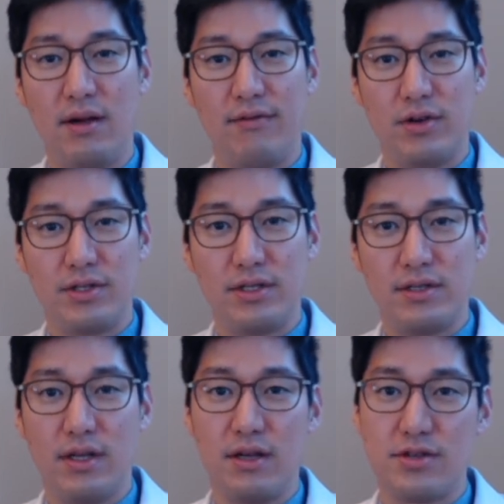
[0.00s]

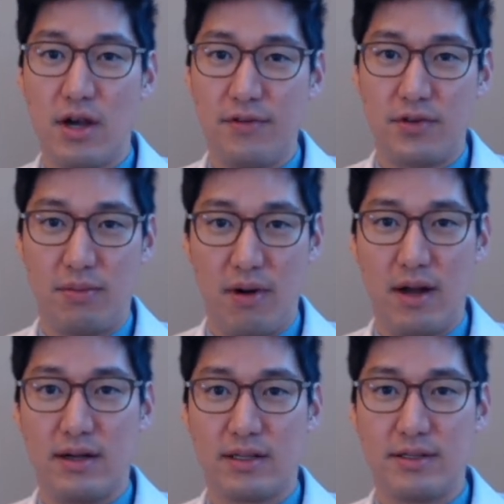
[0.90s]
versus a softer
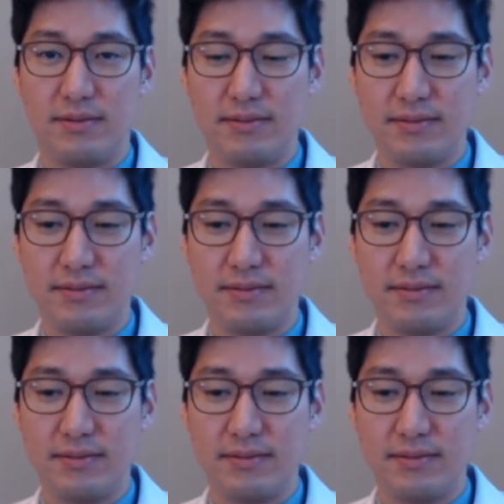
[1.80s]
product.